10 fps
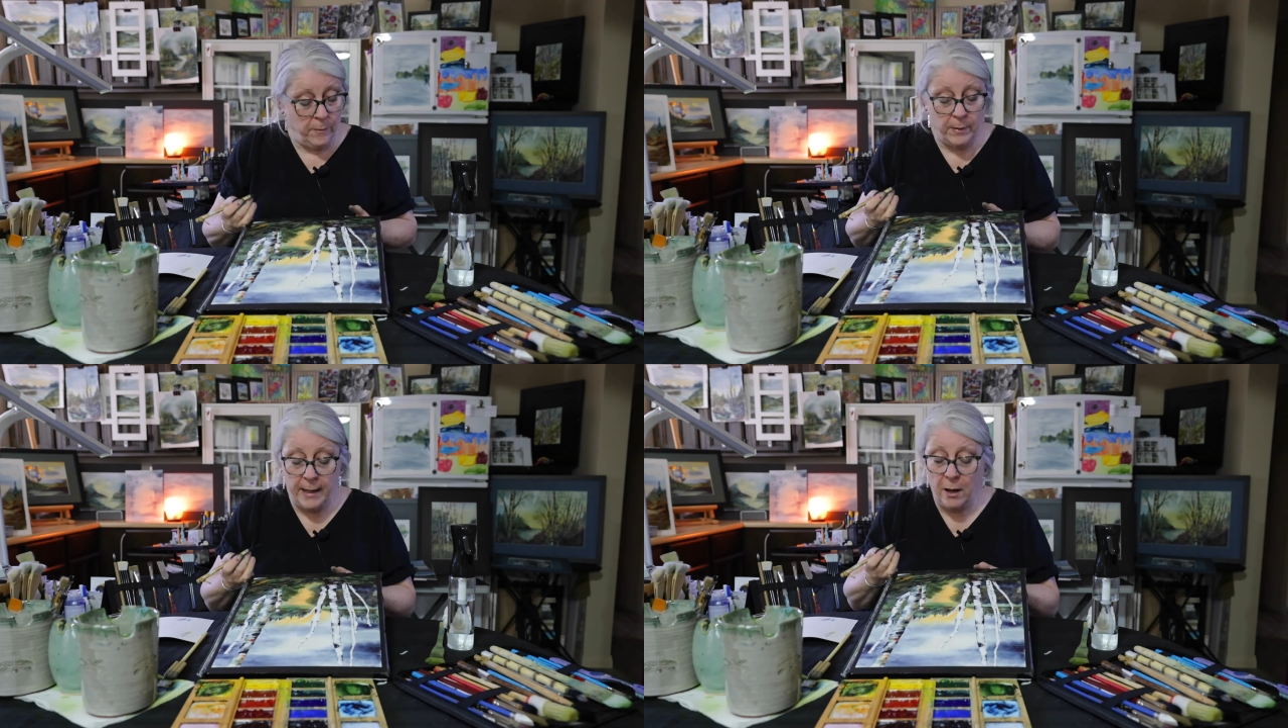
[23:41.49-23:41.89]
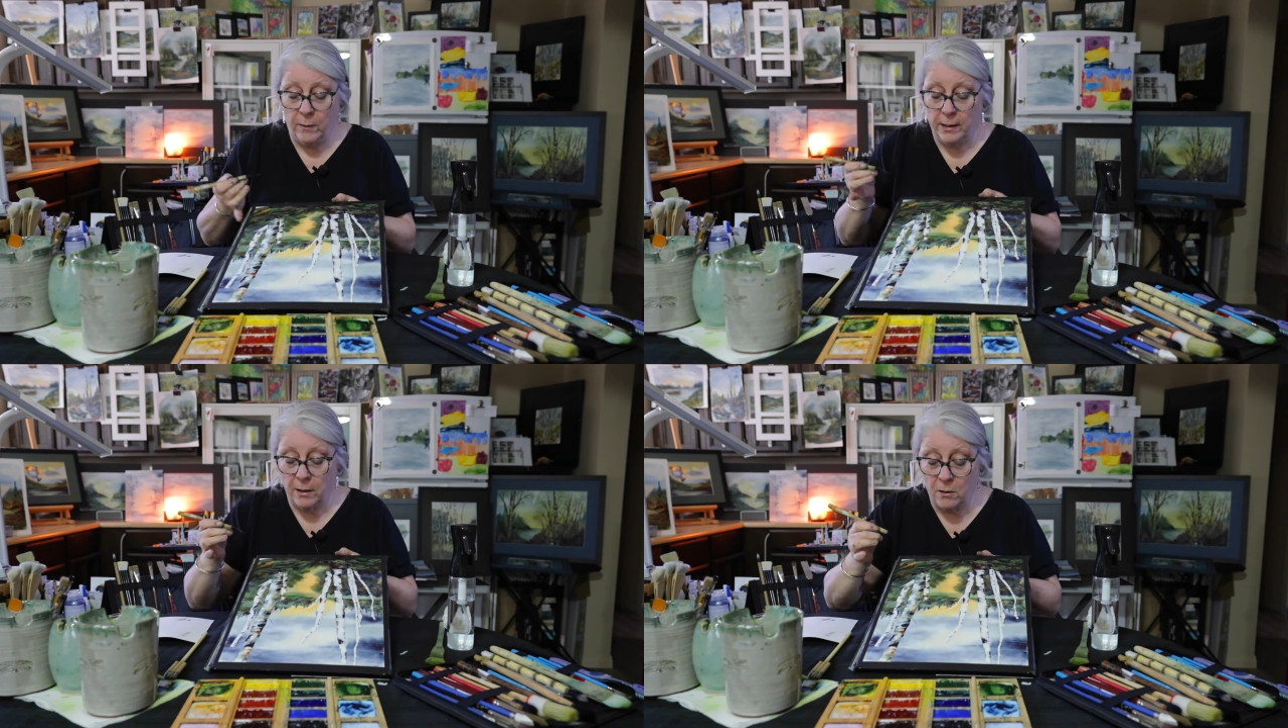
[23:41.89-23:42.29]
But now
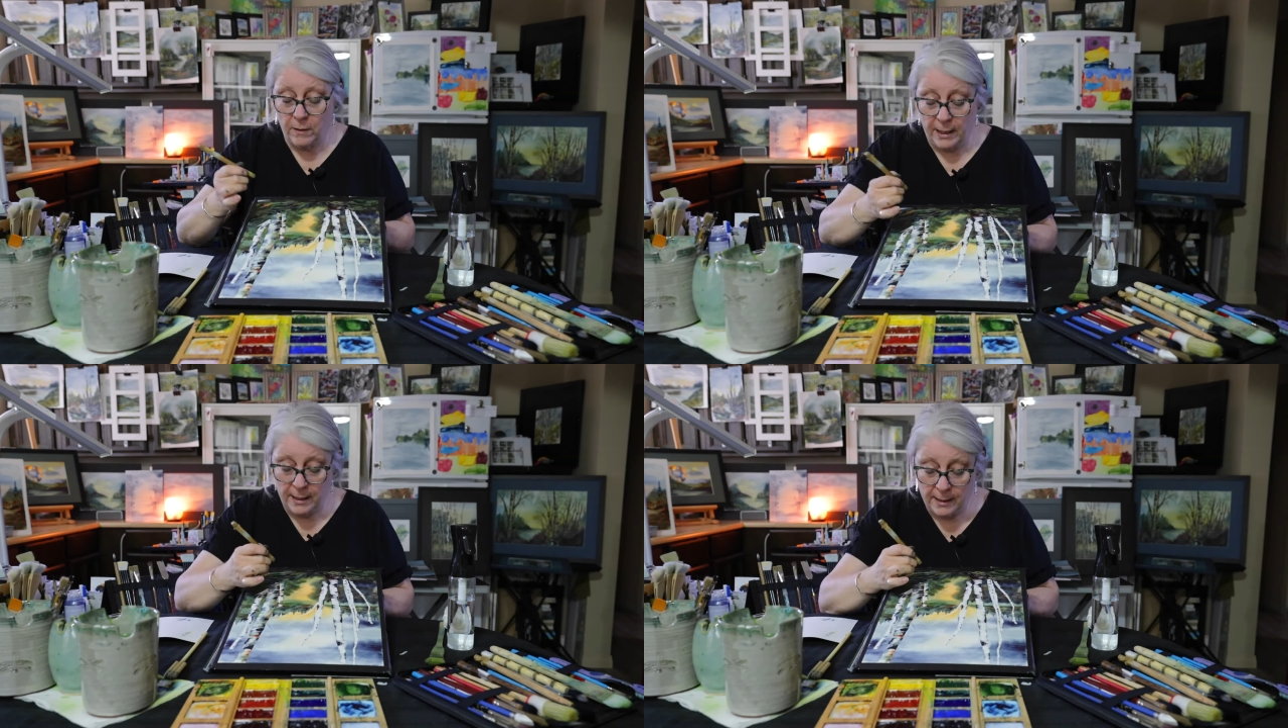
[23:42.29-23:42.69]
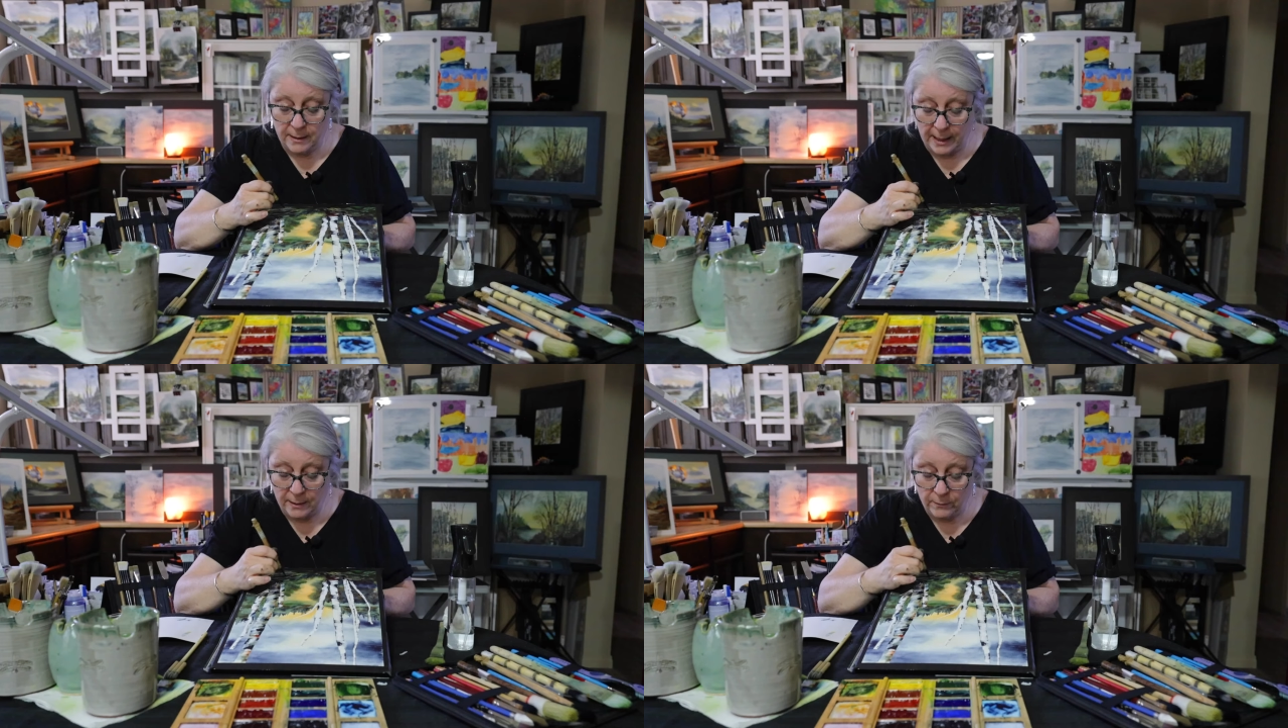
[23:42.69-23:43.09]
we can go
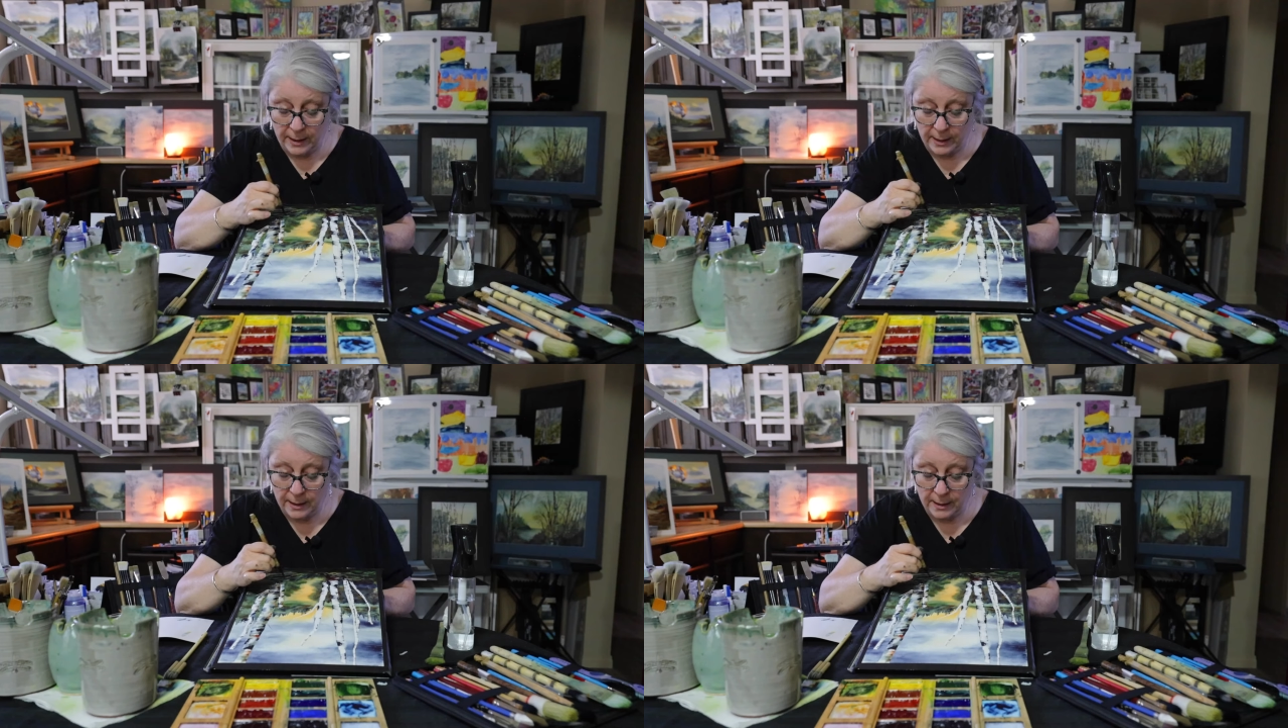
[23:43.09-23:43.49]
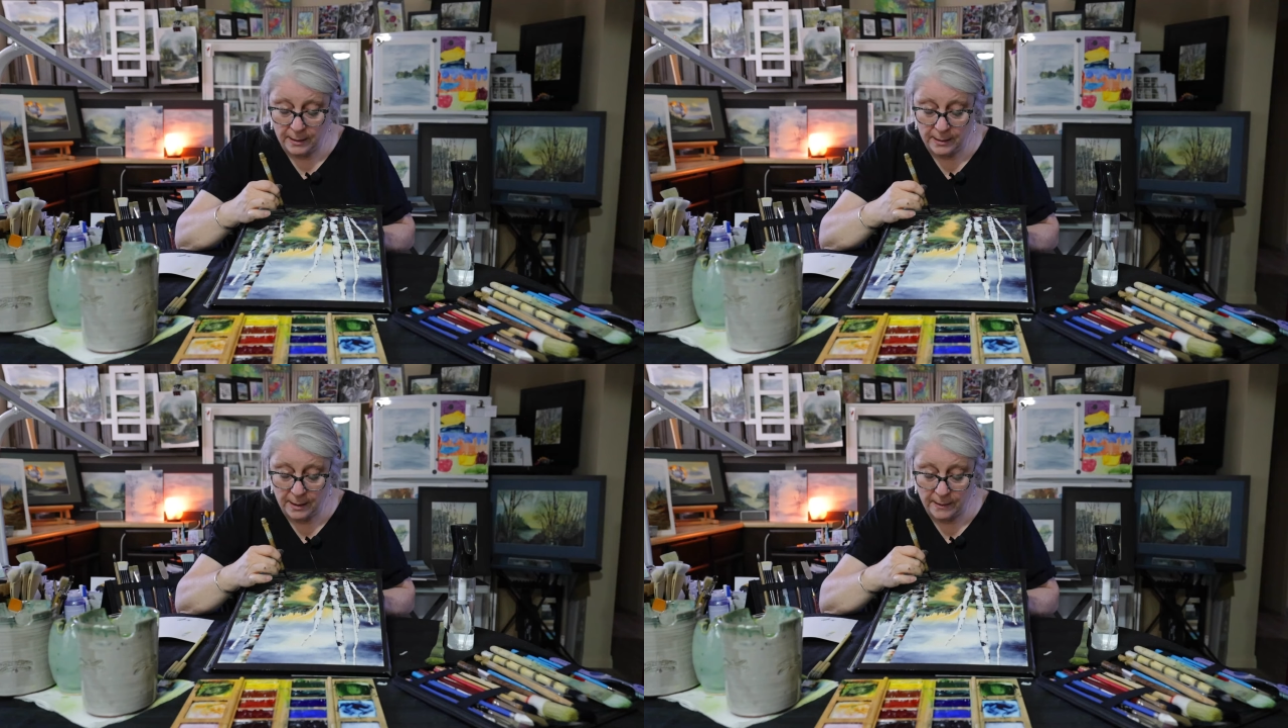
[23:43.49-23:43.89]
in and we can